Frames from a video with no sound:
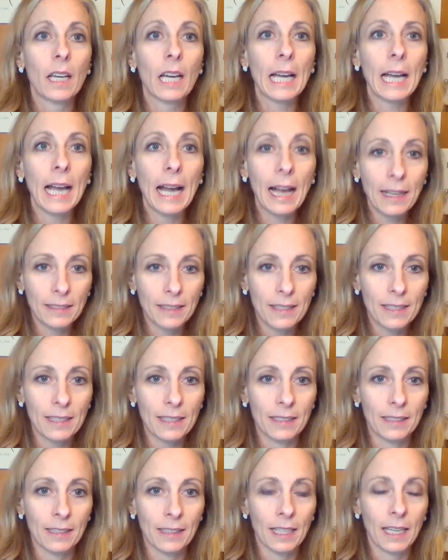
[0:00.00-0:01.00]

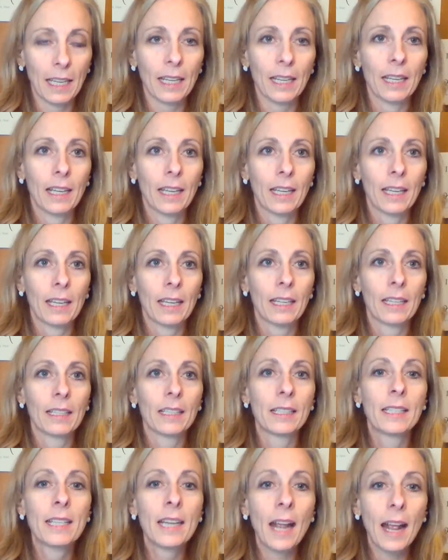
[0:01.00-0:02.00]
constantly,
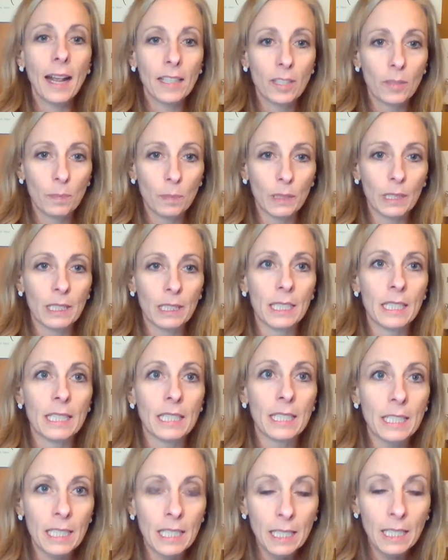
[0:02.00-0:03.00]
desperately
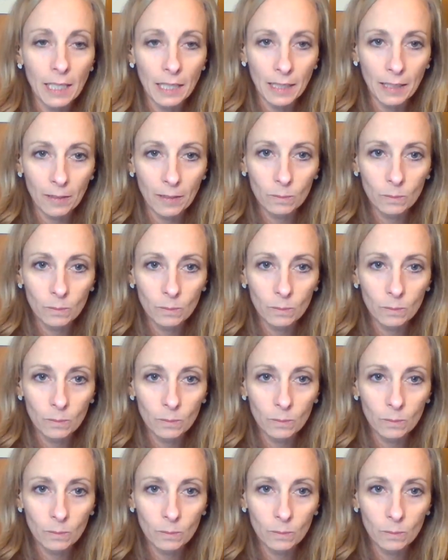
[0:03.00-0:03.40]
seeking,